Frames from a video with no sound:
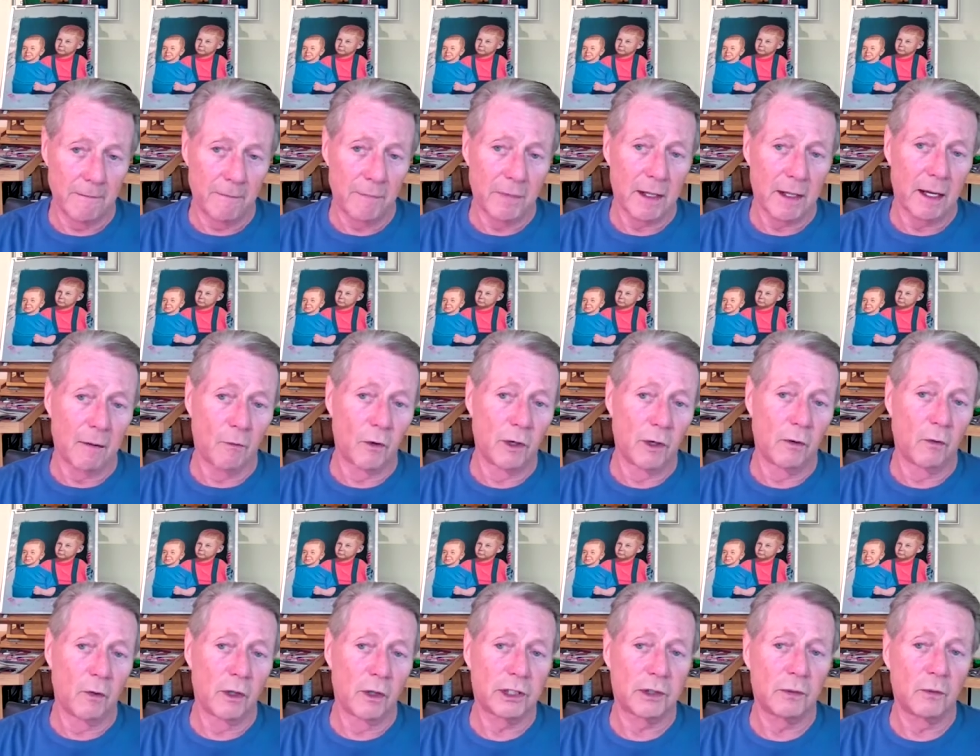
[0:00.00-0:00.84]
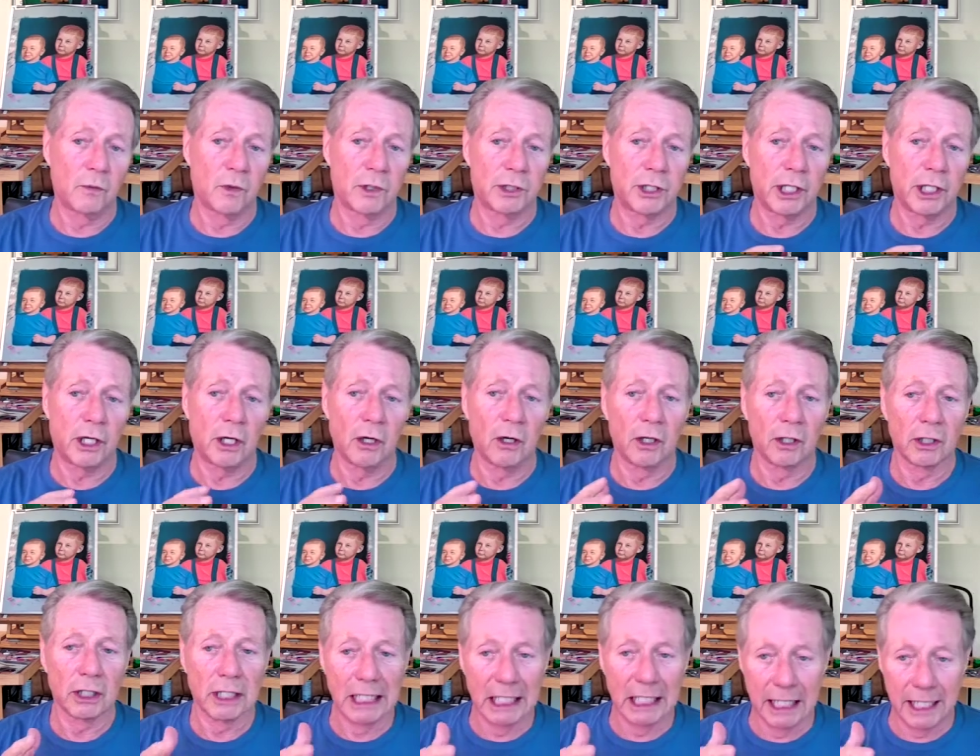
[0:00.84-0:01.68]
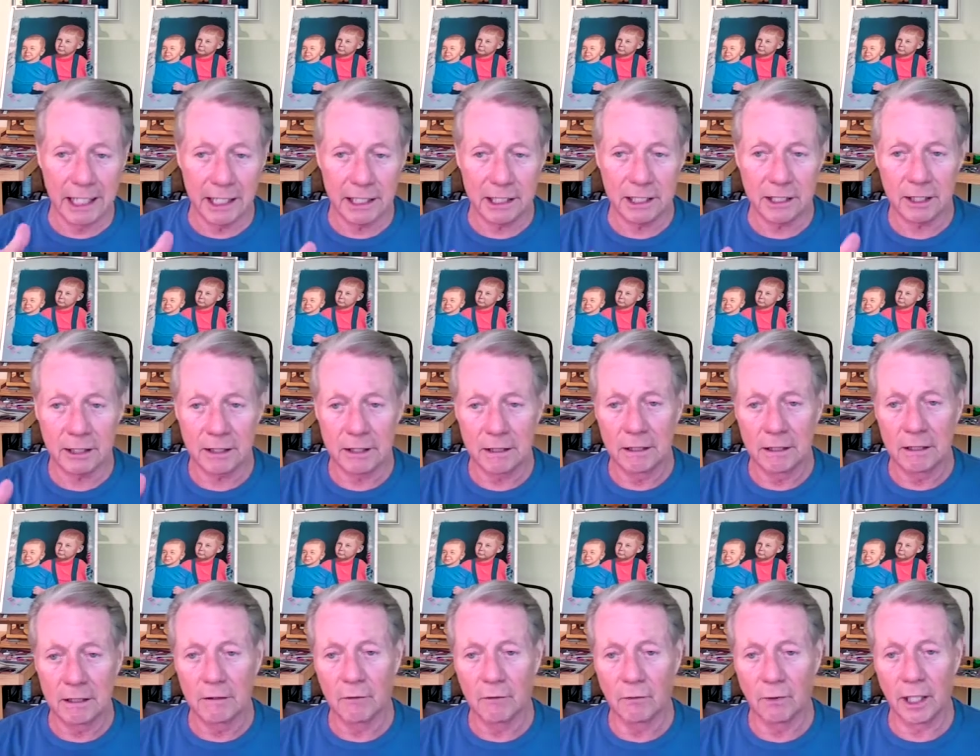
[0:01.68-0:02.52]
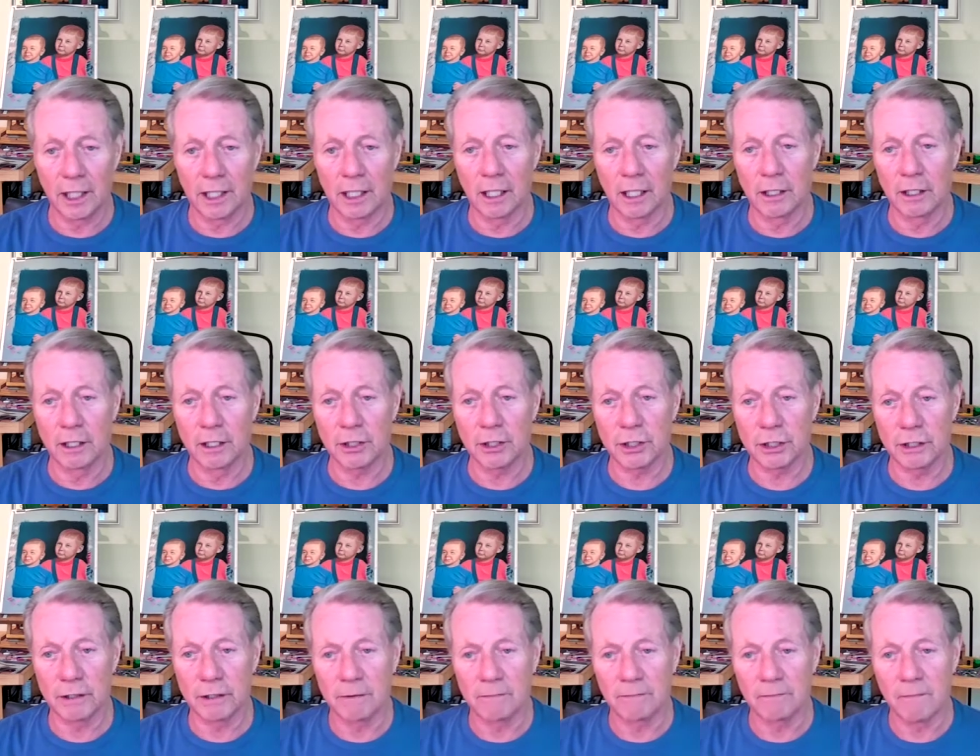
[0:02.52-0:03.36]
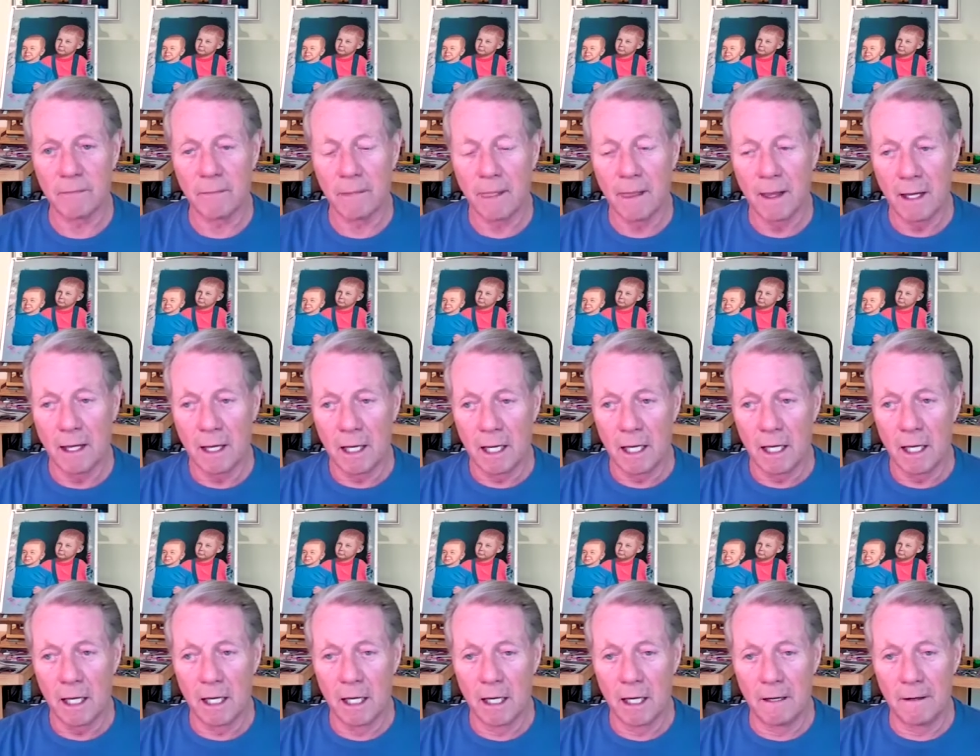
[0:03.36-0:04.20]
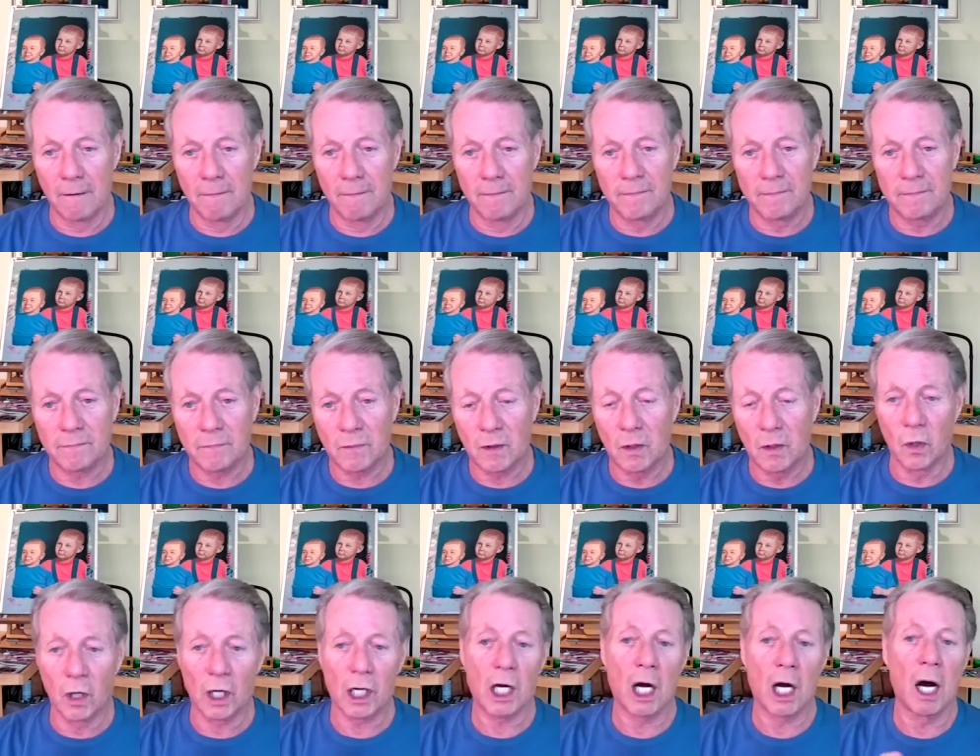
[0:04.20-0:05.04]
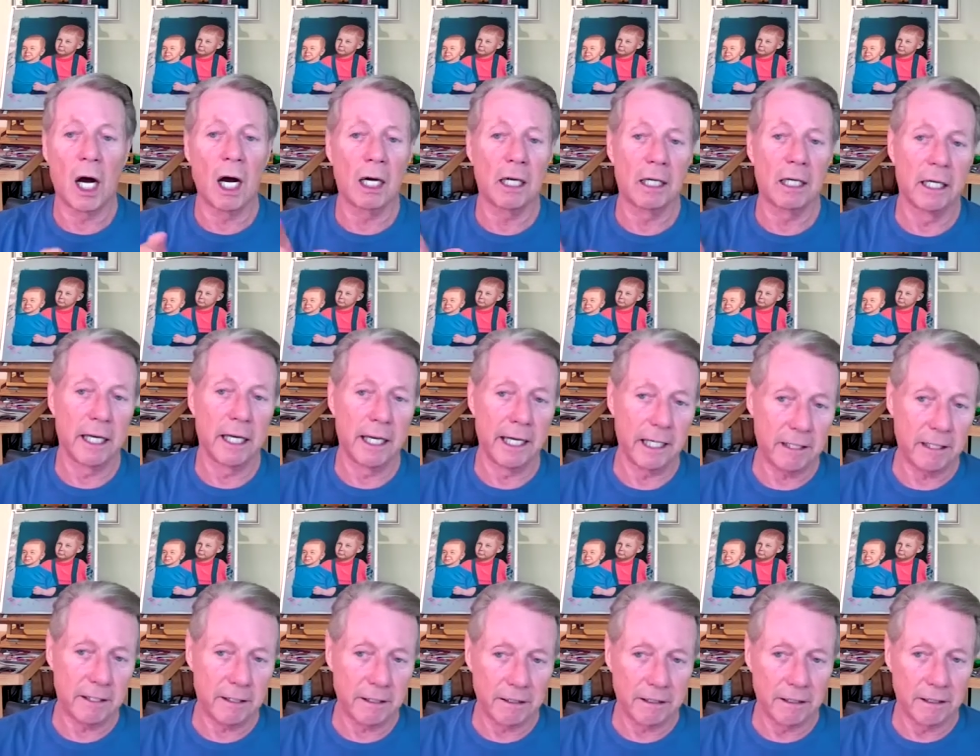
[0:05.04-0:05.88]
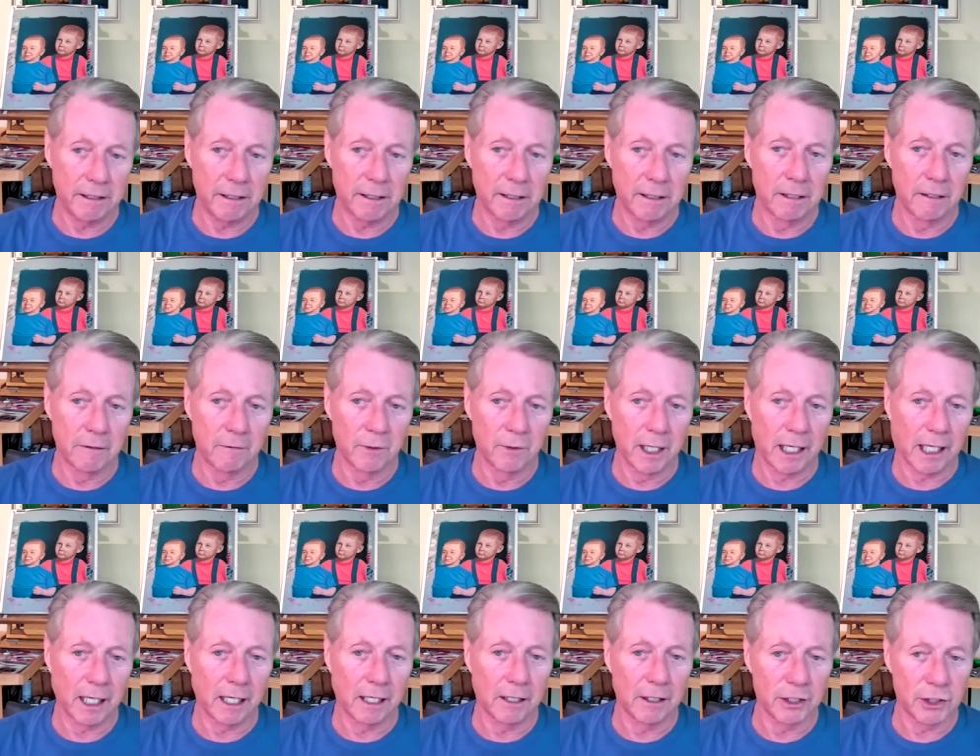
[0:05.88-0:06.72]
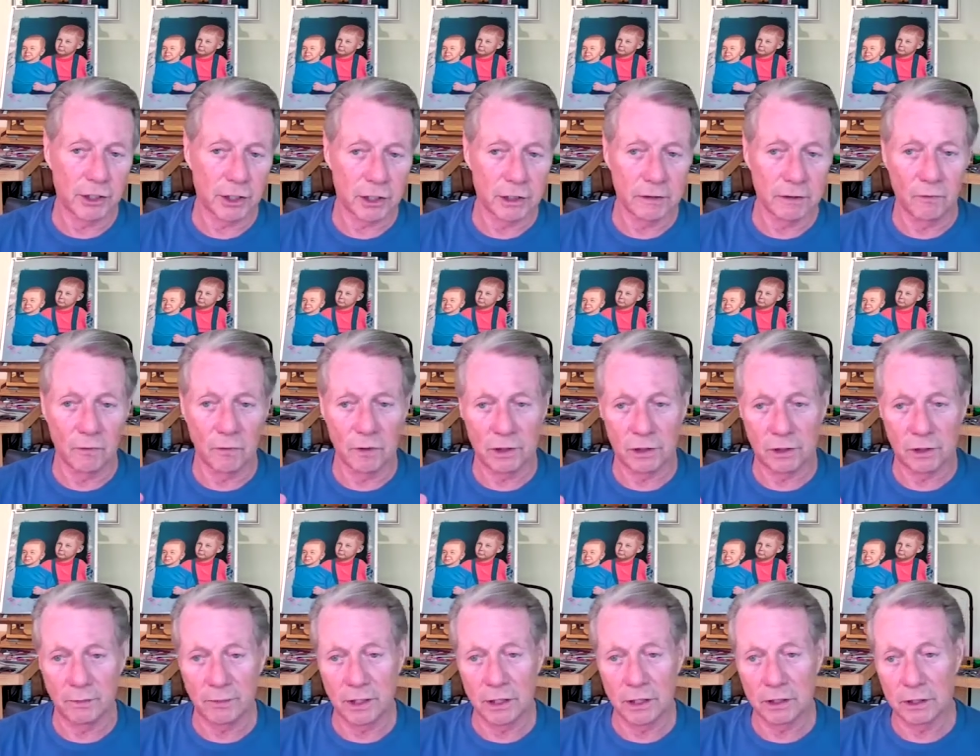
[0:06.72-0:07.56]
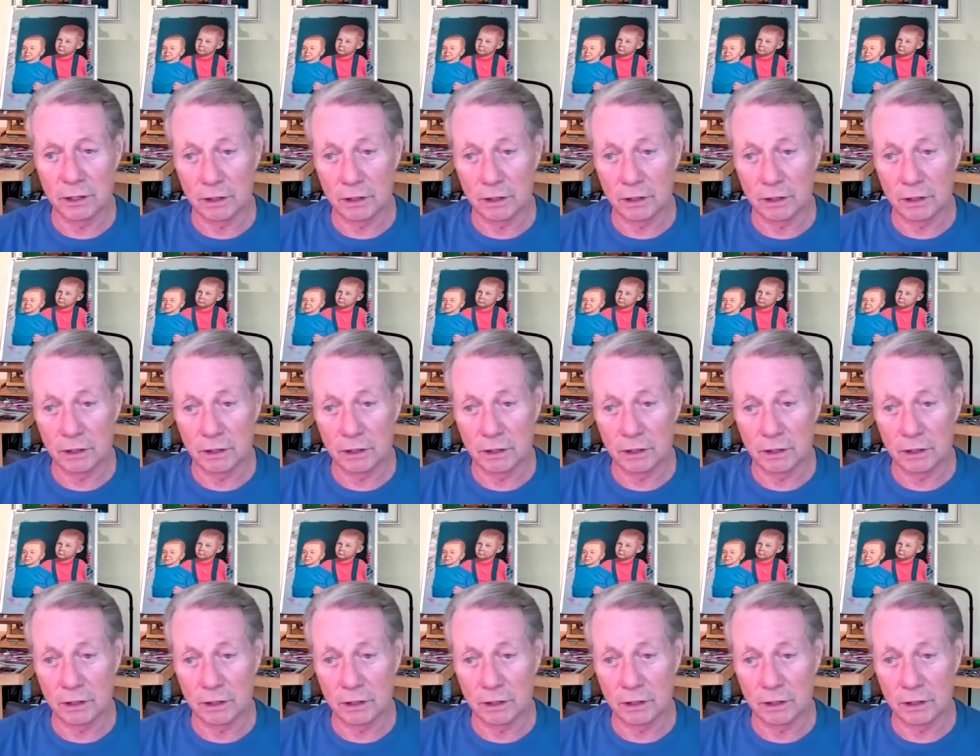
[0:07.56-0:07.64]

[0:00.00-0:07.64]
which he called linked recognition, or cognate recognition, which means